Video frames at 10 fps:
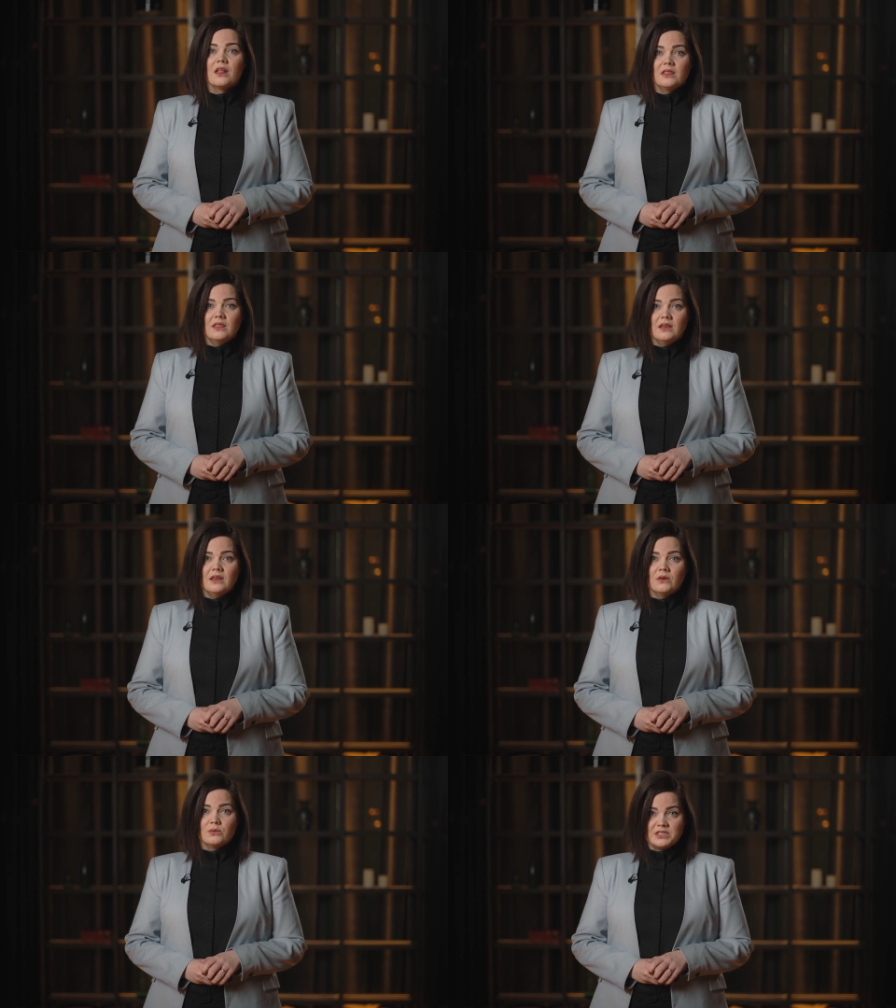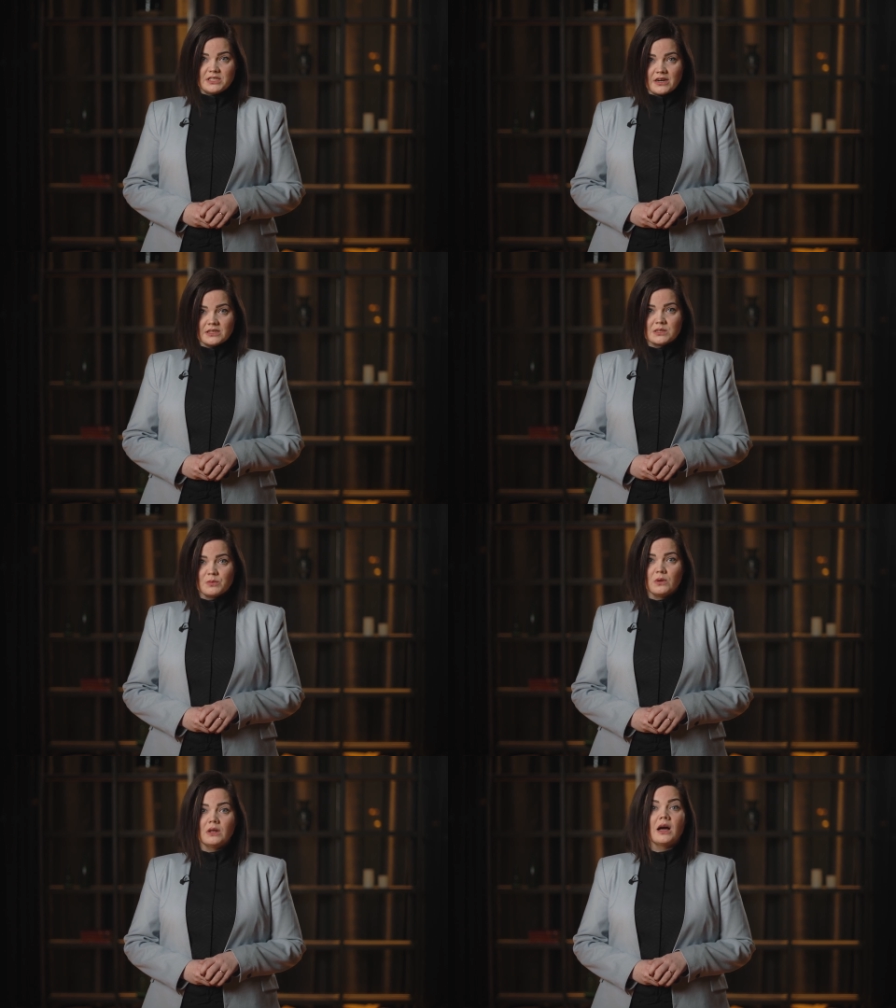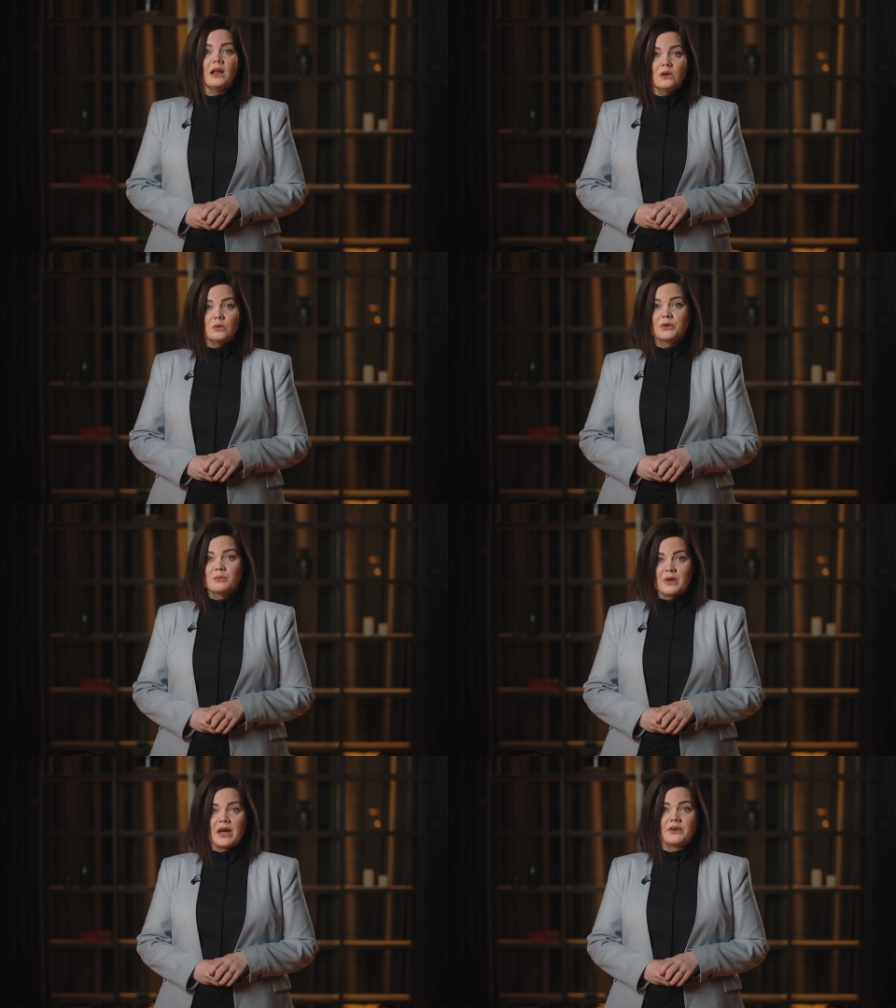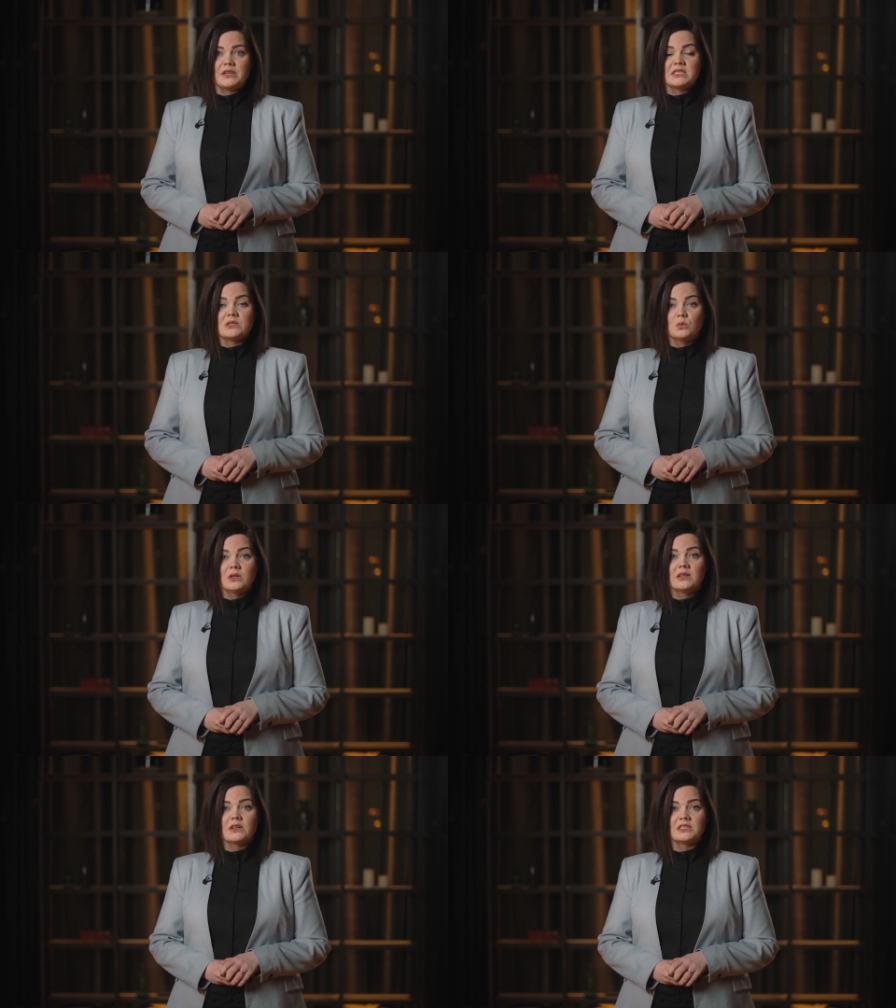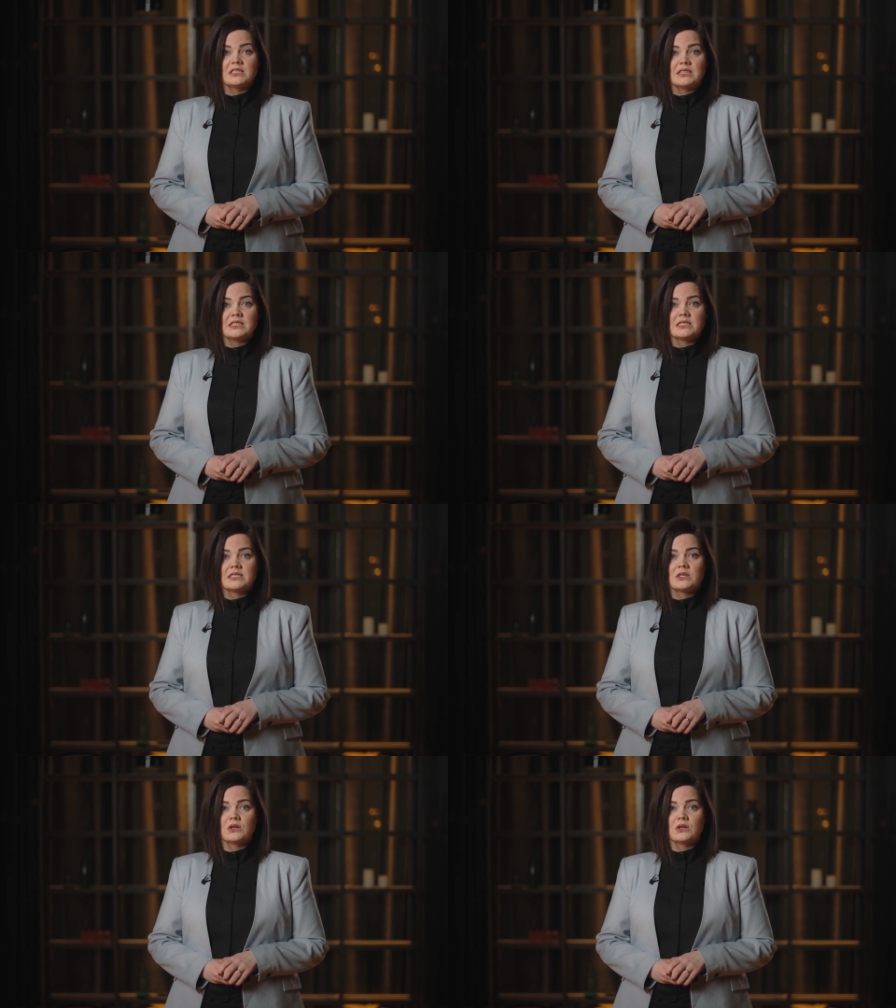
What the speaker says: The rechargeable aluminum batteries will consist